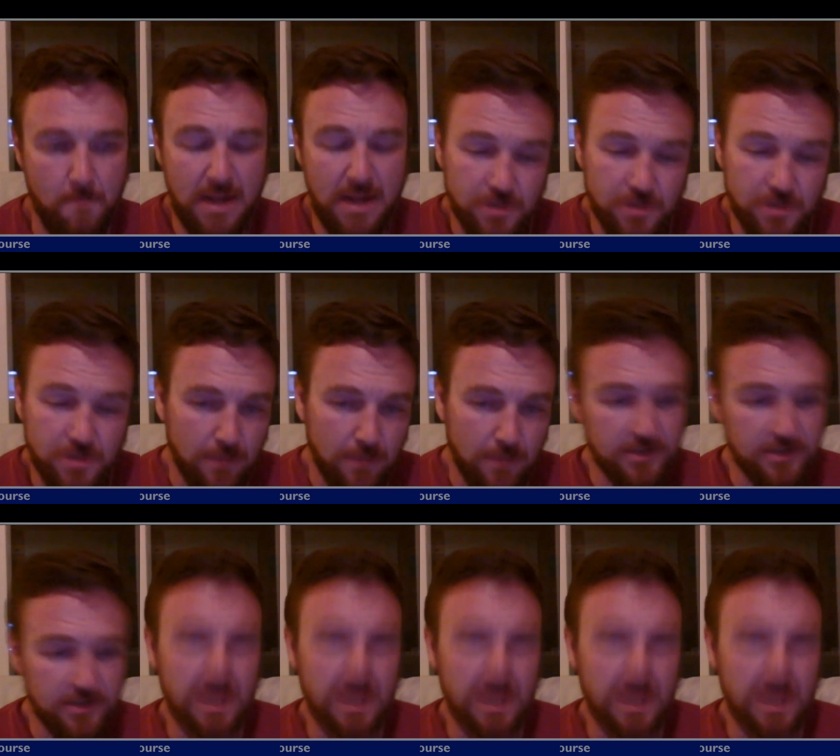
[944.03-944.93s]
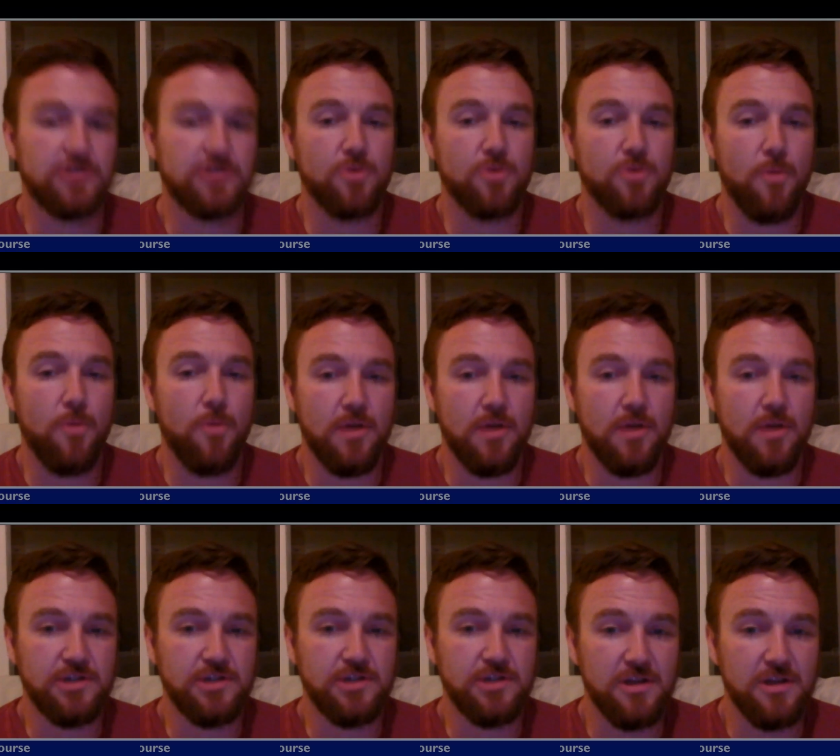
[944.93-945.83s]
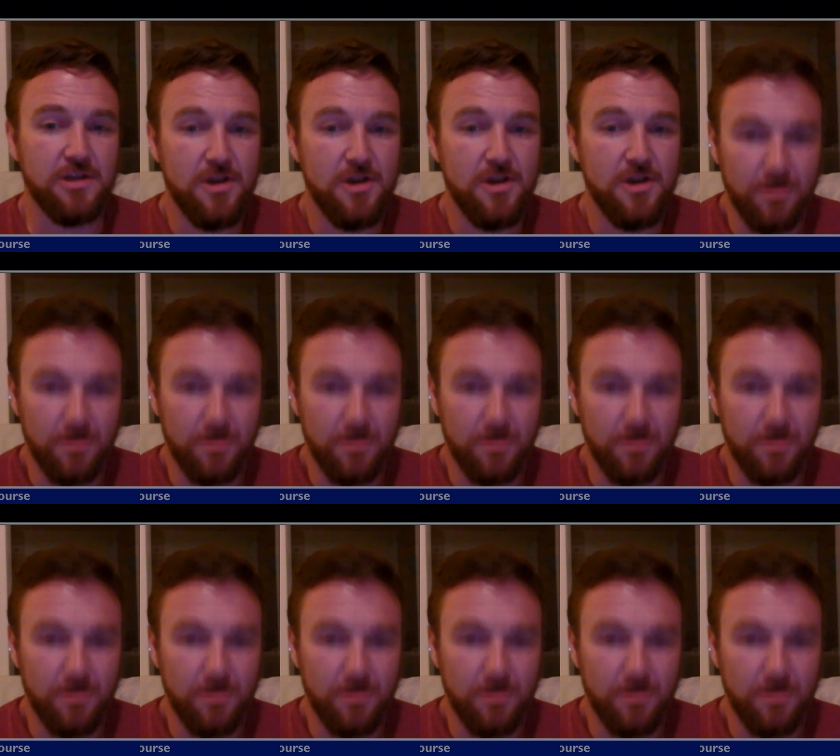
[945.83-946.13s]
multinational corporation who,